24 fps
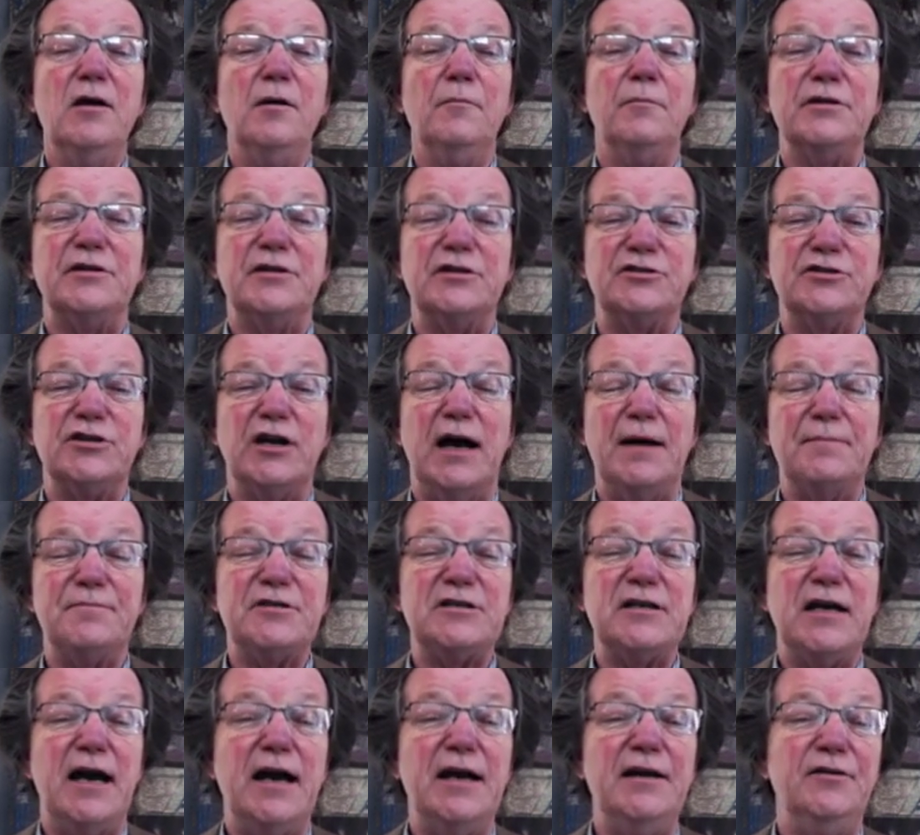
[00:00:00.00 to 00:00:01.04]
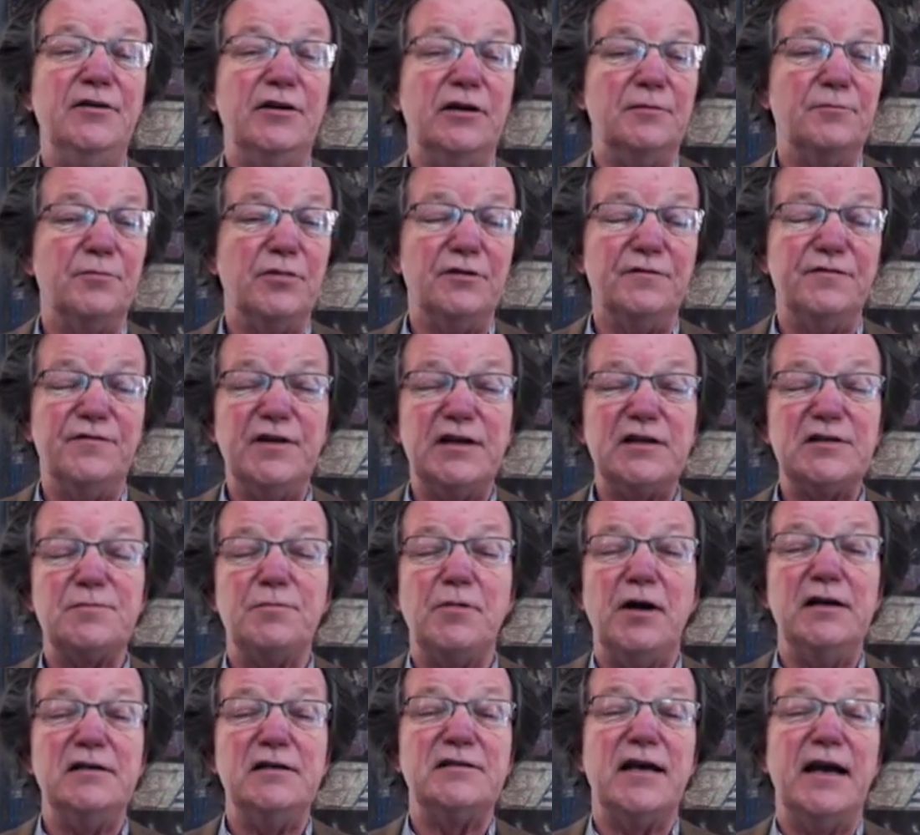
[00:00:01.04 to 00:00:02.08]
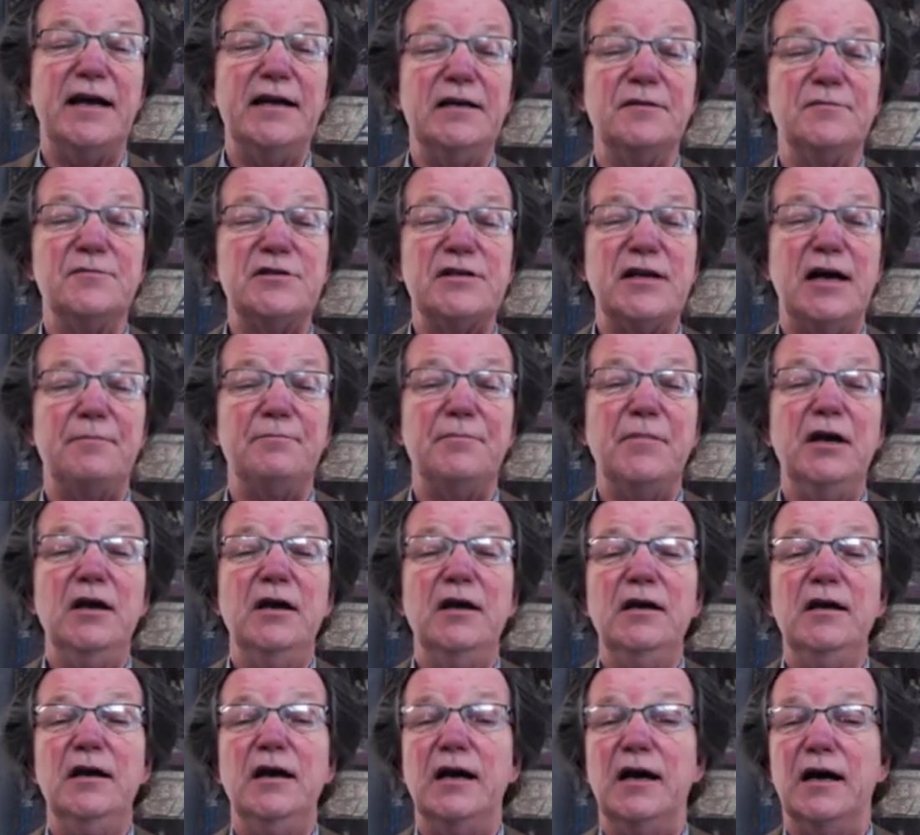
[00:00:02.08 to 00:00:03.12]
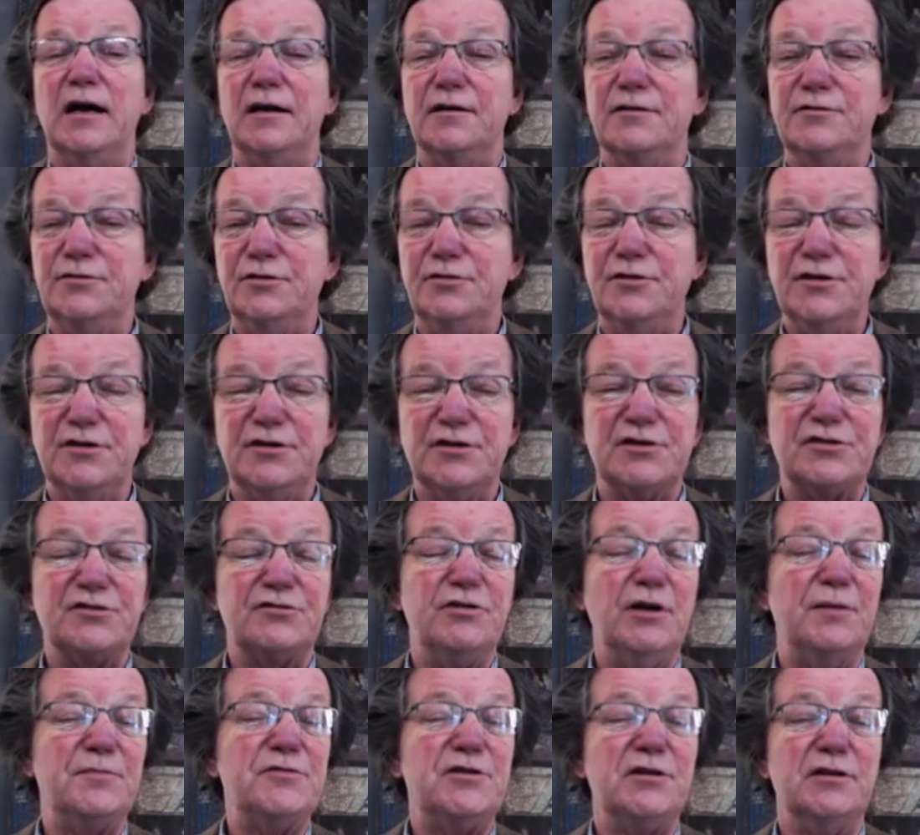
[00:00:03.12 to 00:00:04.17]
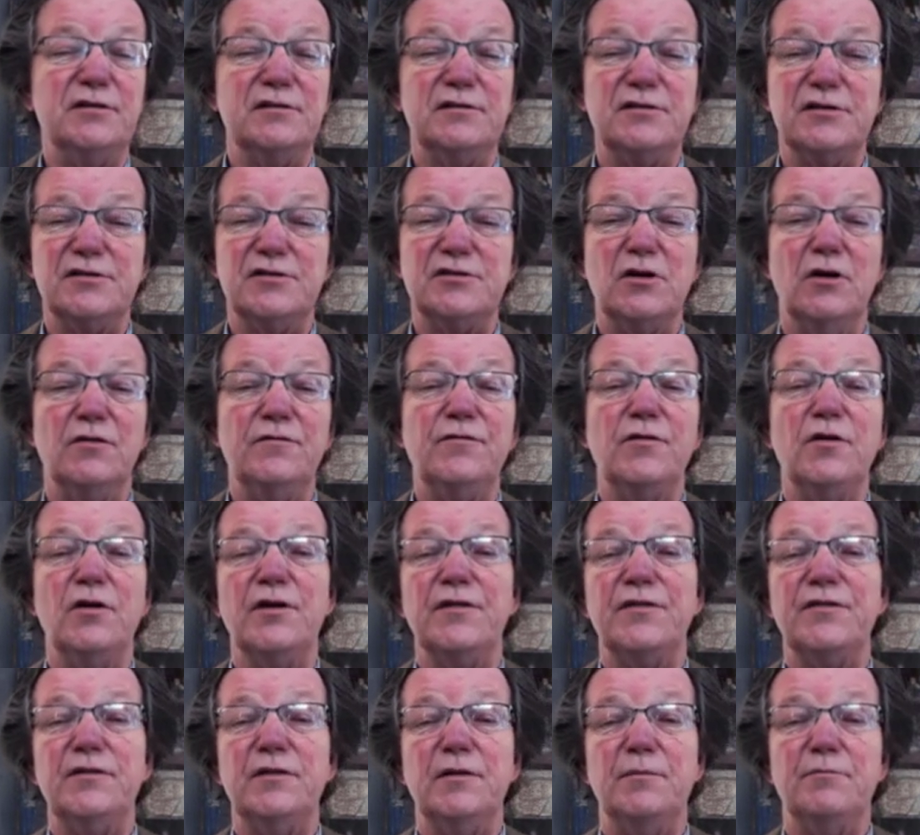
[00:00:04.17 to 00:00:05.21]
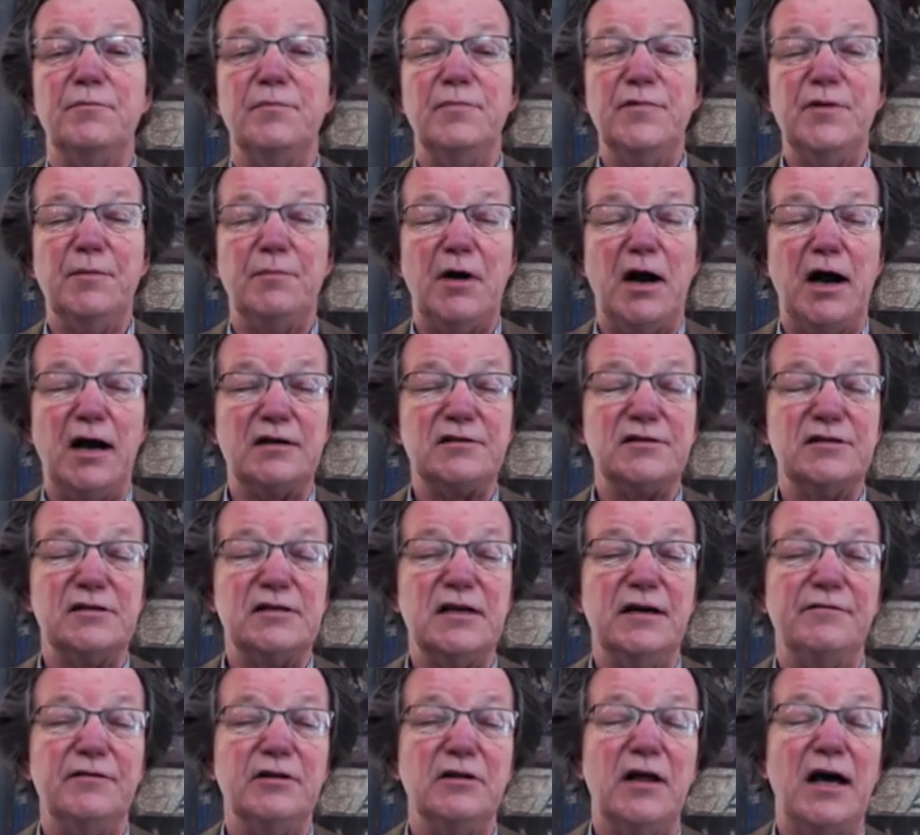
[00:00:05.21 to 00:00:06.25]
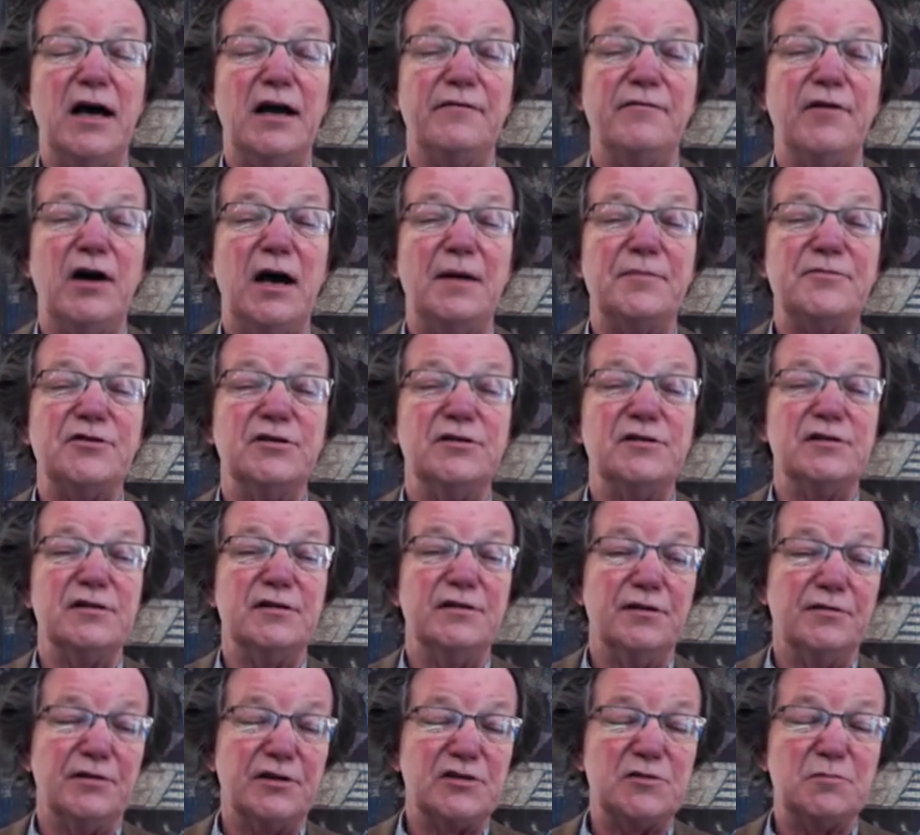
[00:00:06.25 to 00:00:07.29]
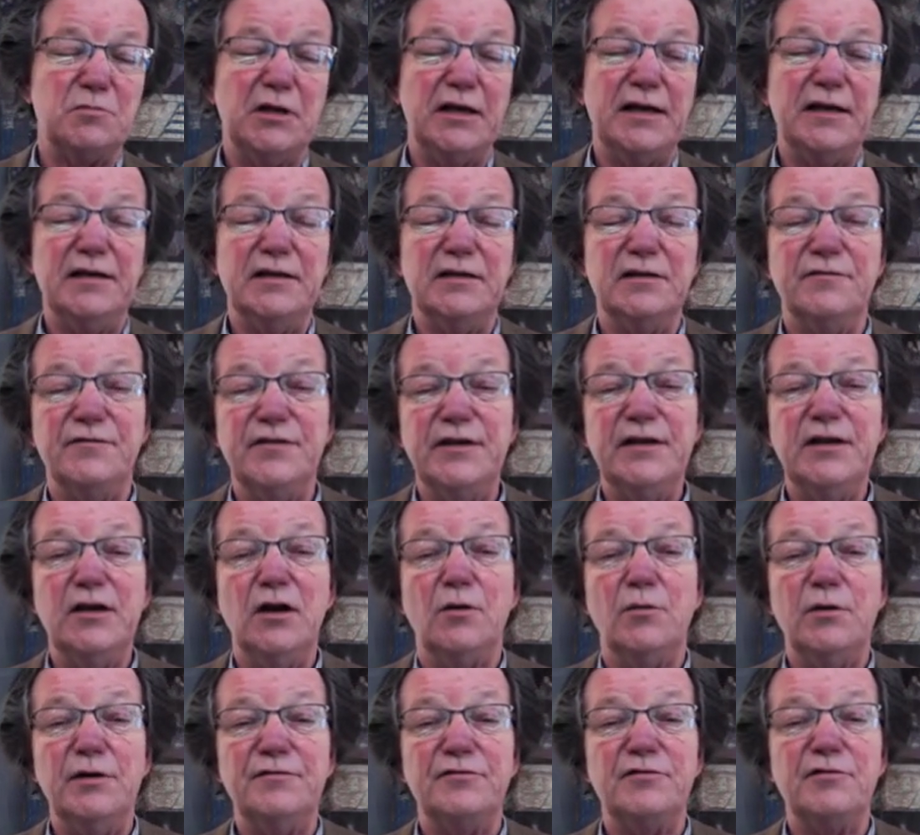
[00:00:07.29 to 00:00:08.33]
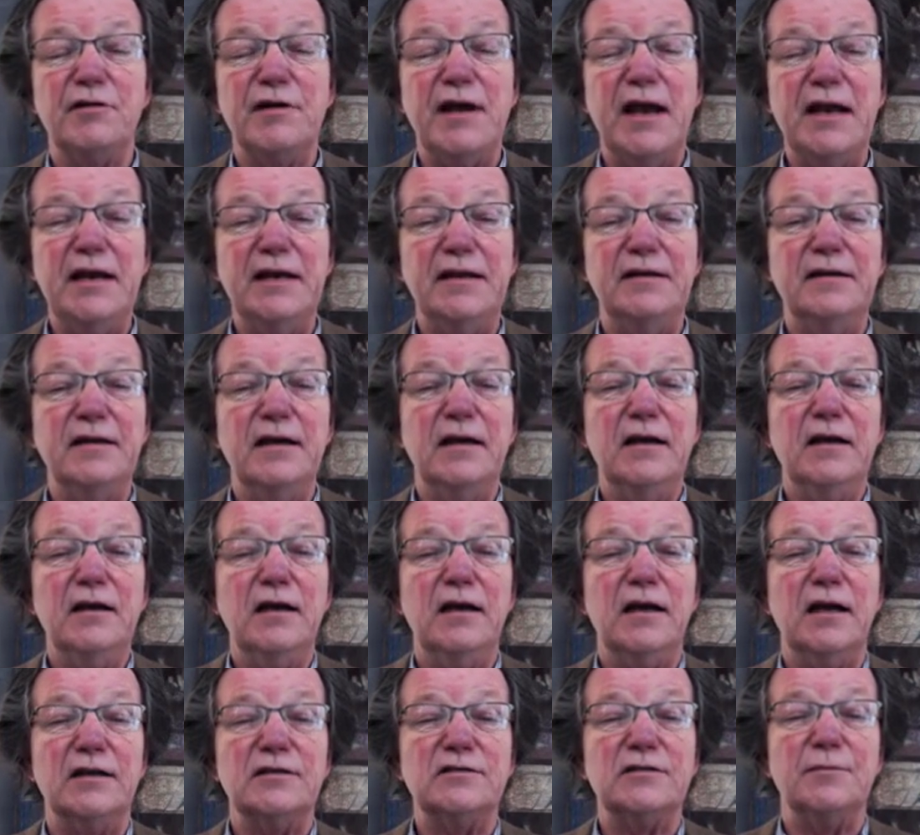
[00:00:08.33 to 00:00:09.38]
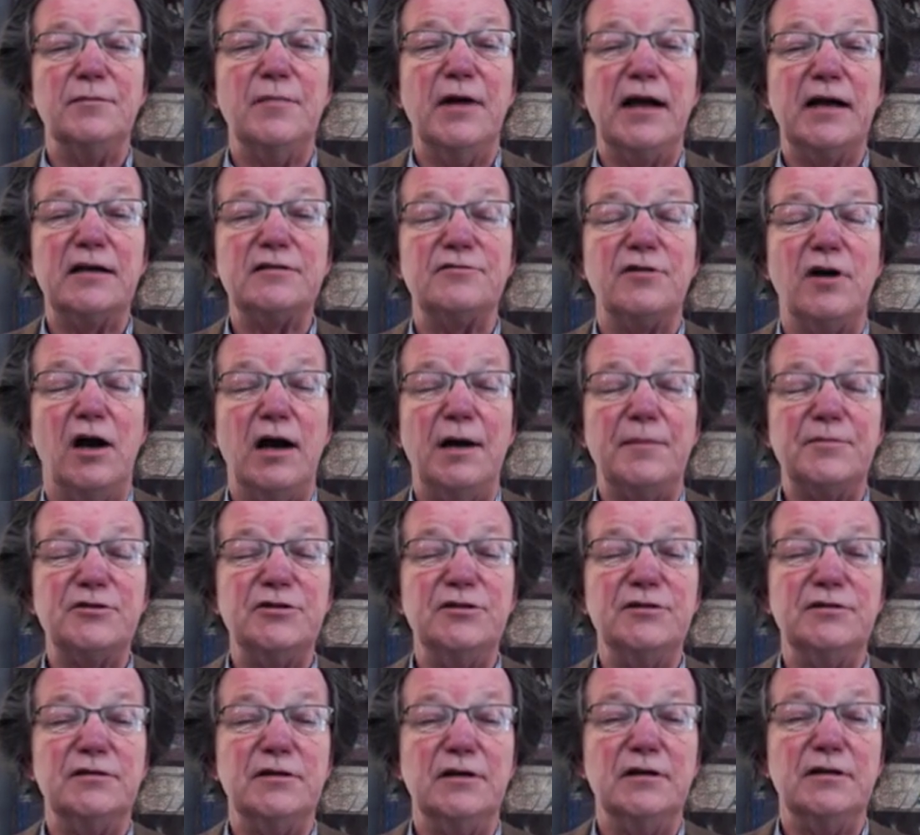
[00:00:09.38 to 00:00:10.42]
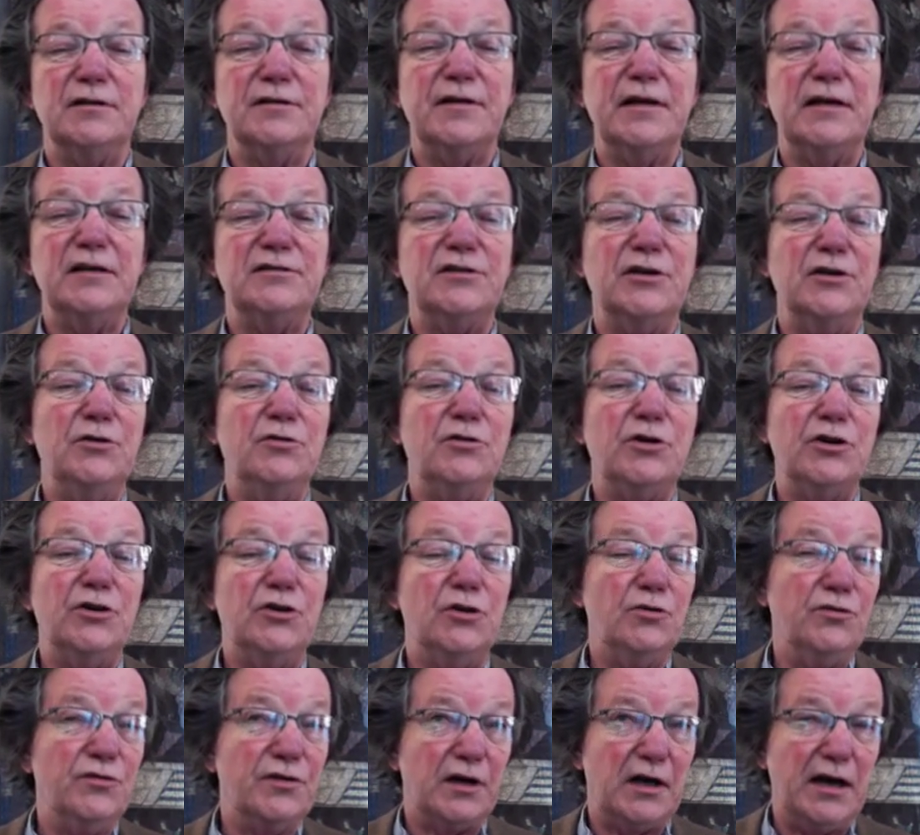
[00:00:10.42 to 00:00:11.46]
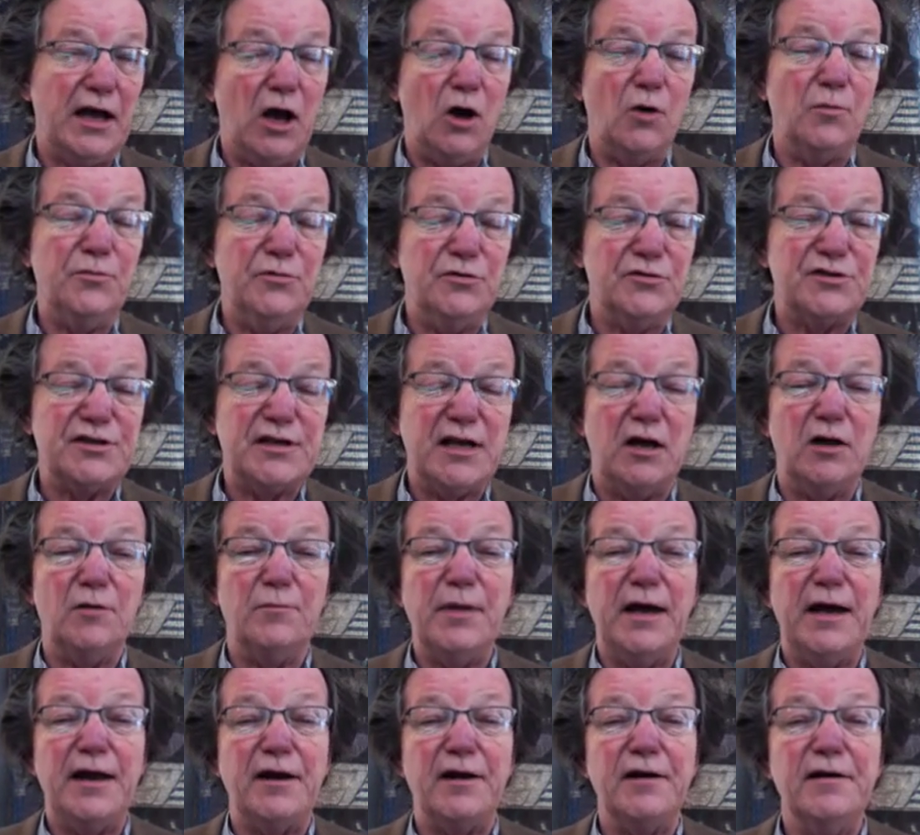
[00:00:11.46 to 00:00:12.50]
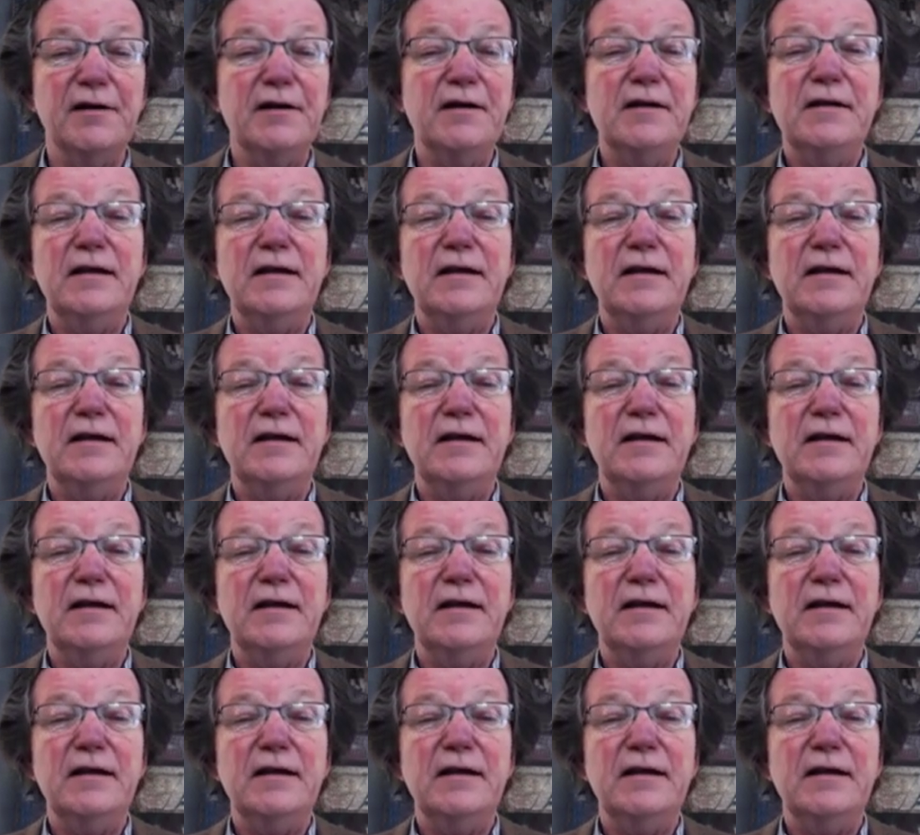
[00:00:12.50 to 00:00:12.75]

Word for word: But the shop side, you can put fixed price items up, uh, do your descriptions and so forth. The, the boxes have a lot of options and they're explained in the video we've created. Uh, some extra options, uh, things that you can do that'll help you sell better.